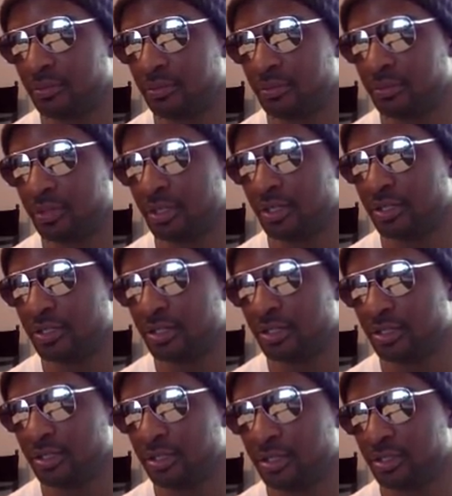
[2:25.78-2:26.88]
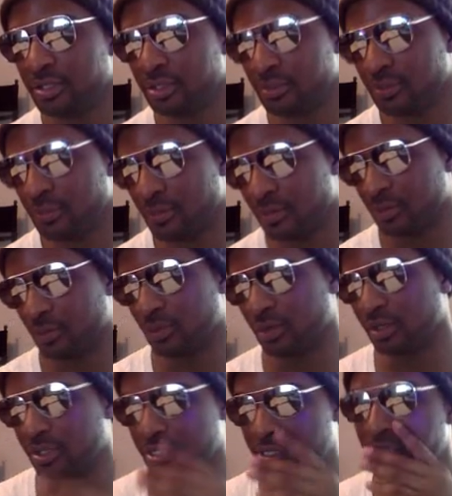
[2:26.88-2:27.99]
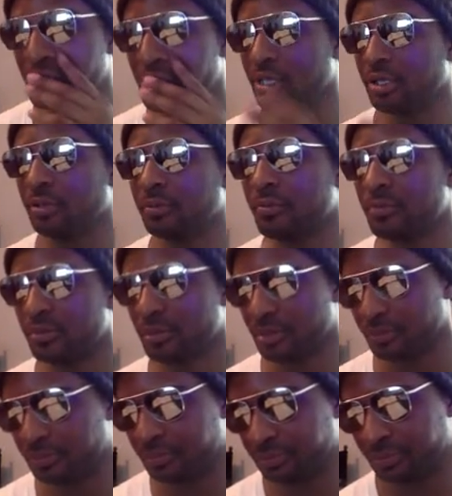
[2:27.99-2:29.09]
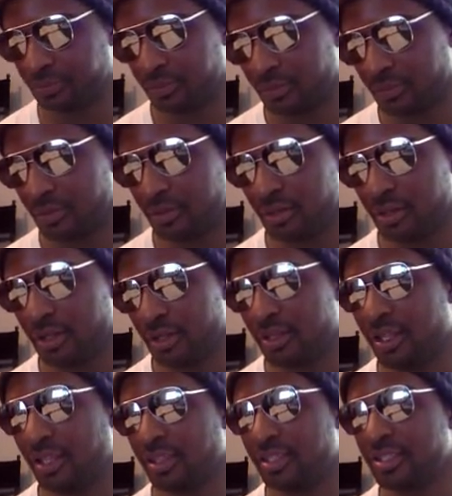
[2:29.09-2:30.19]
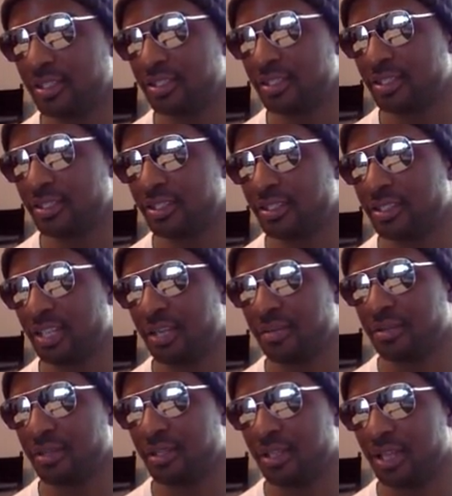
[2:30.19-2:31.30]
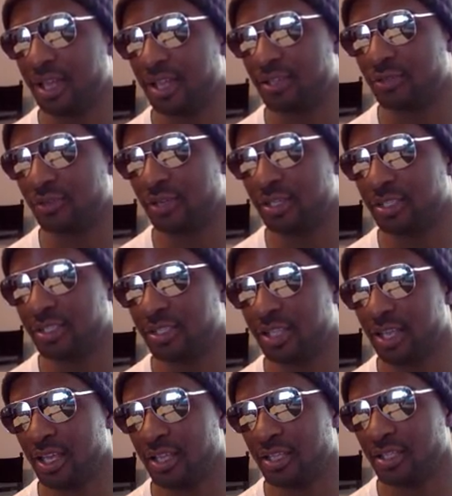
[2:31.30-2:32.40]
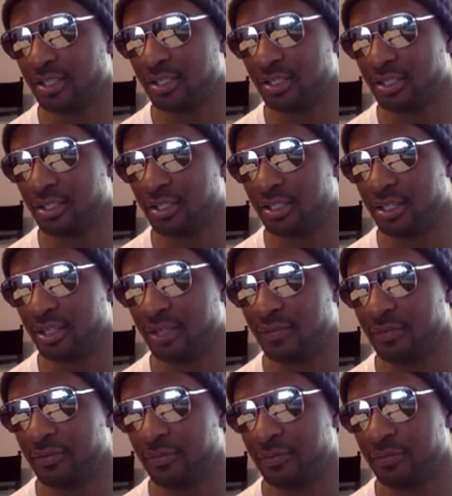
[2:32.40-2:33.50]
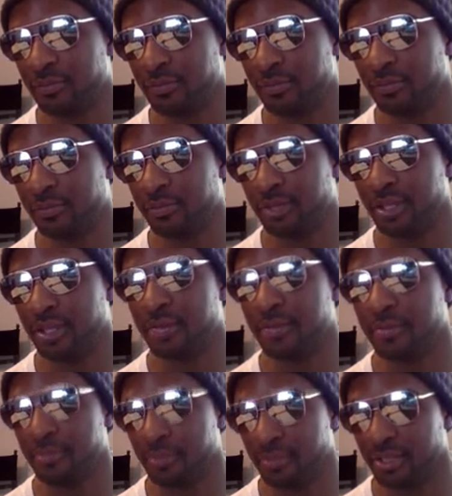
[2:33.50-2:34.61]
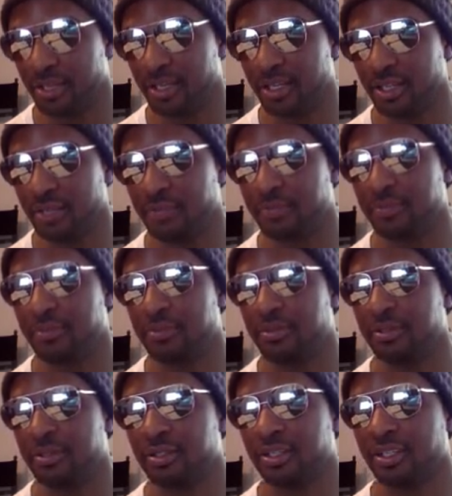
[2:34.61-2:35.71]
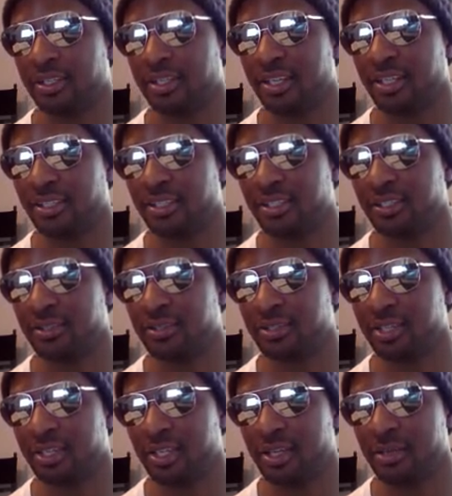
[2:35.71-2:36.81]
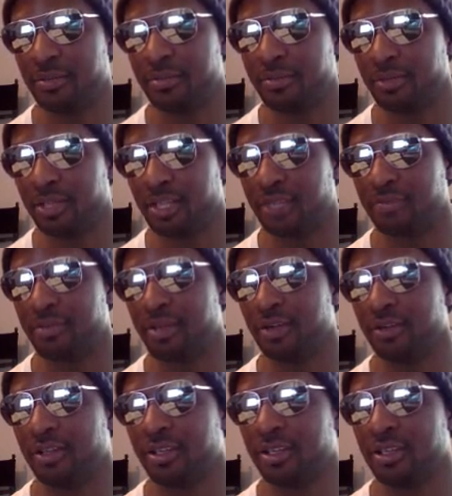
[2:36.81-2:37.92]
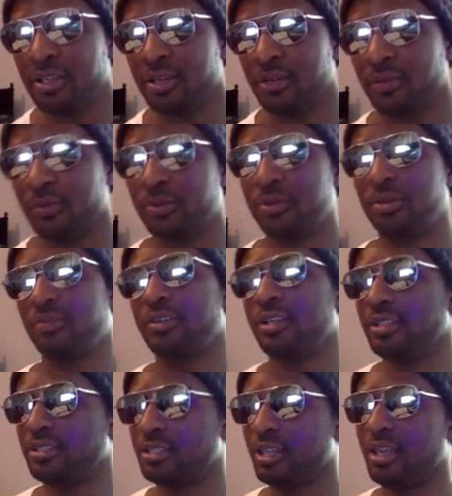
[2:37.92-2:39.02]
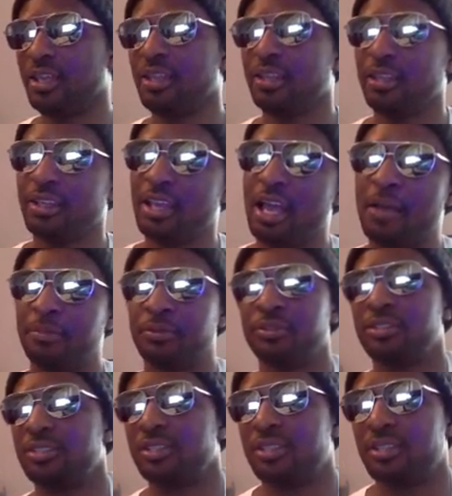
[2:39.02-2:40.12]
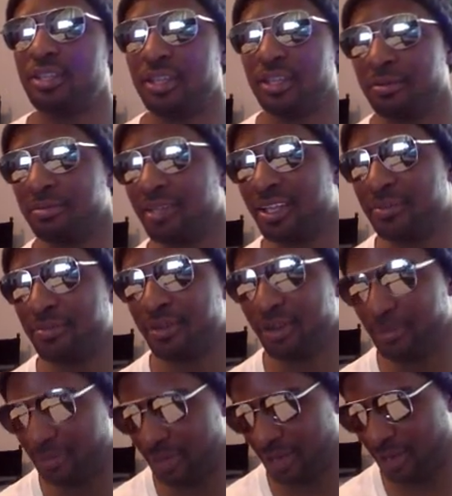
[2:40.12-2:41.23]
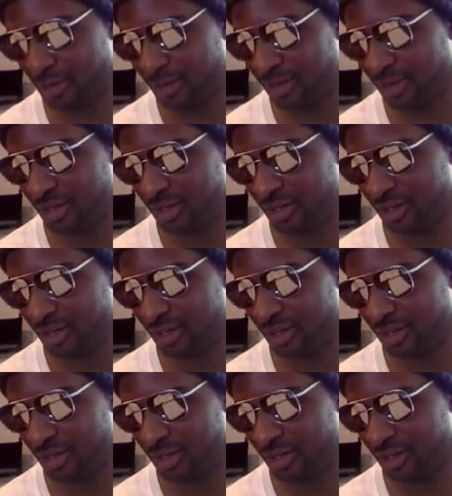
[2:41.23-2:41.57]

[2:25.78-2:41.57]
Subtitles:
In this instance, we're going to say that this is the same thing as raising 8 to the nth. M, not M like Nancy, we're saying M like Mary. We're going to raise A like apple to the M like Mary power,